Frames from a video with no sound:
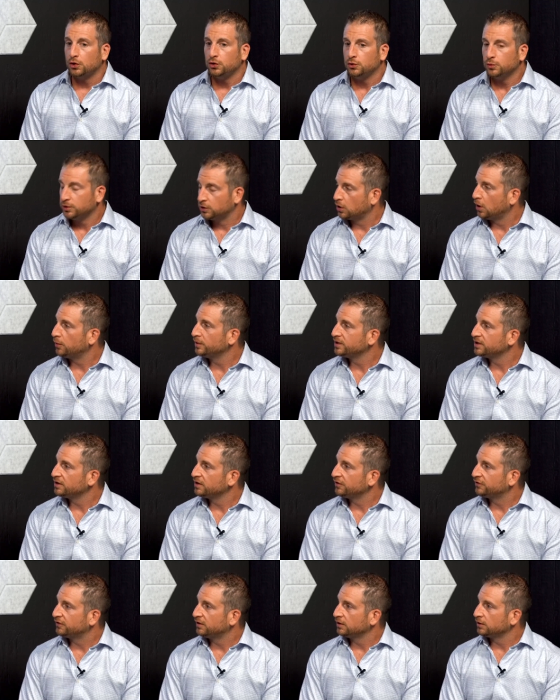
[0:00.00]
you would go into
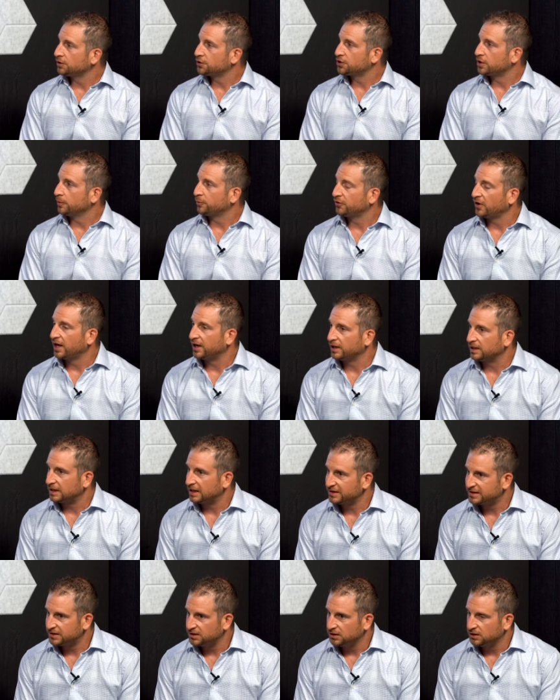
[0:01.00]
these dealerships, and
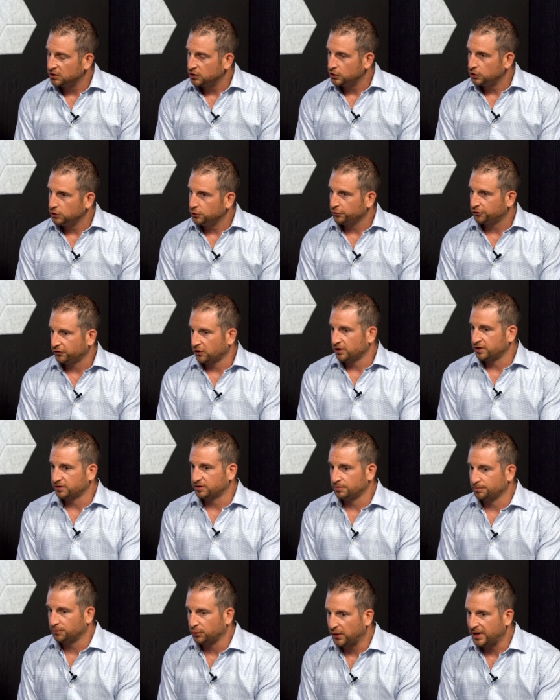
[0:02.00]
unless you
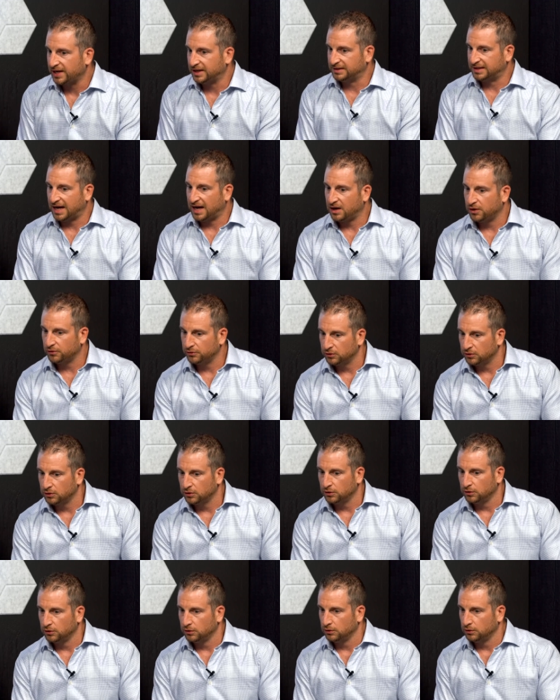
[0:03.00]
started to break
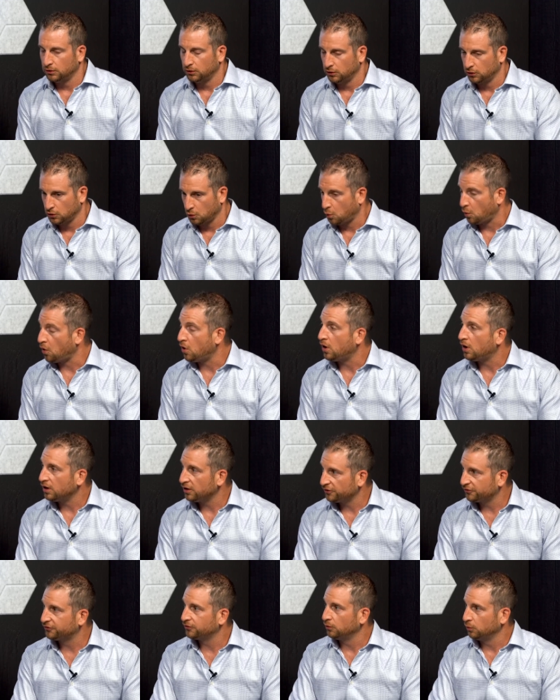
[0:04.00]
down the
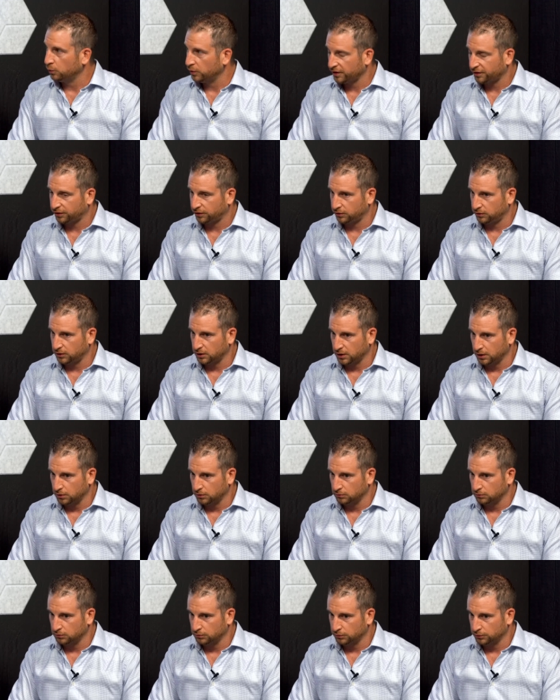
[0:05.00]
walls with,
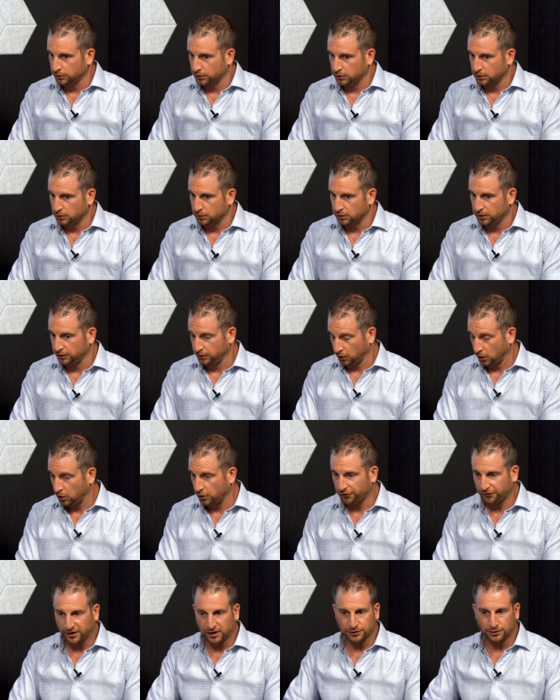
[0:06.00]
the either
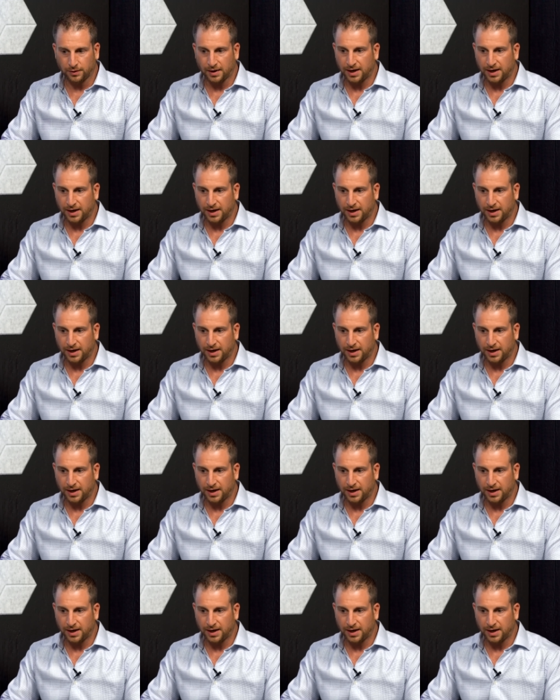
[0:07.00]
wholesale